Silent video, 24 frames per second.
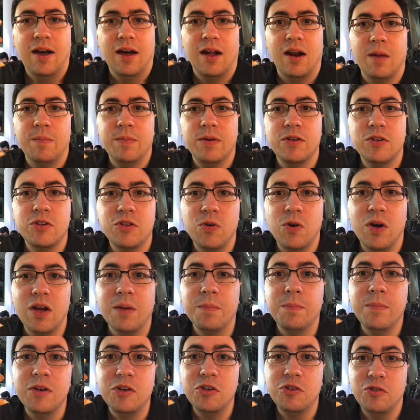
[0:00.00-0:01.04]
I'm
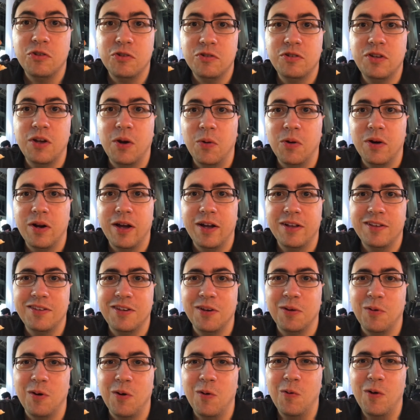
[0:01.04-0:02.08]
enjoying Mr.
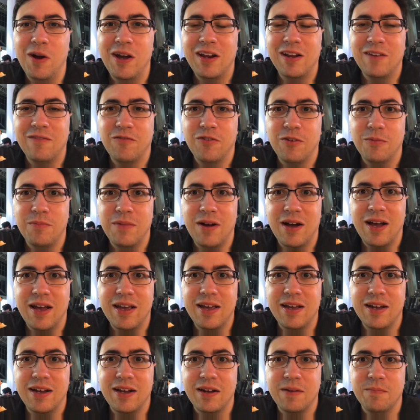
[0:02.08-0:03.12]
Donut while waiting for
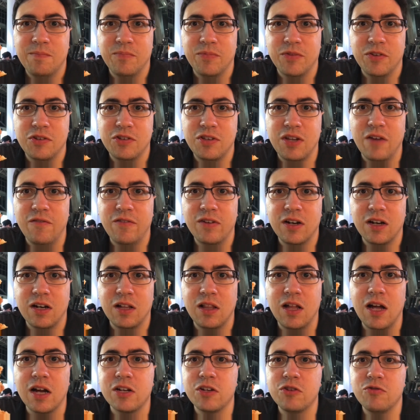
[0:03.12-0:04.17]
my 7
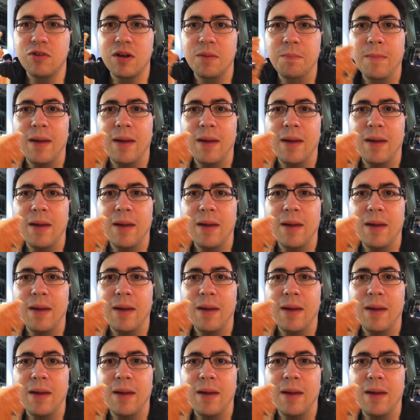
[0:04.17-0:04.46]
o'clock train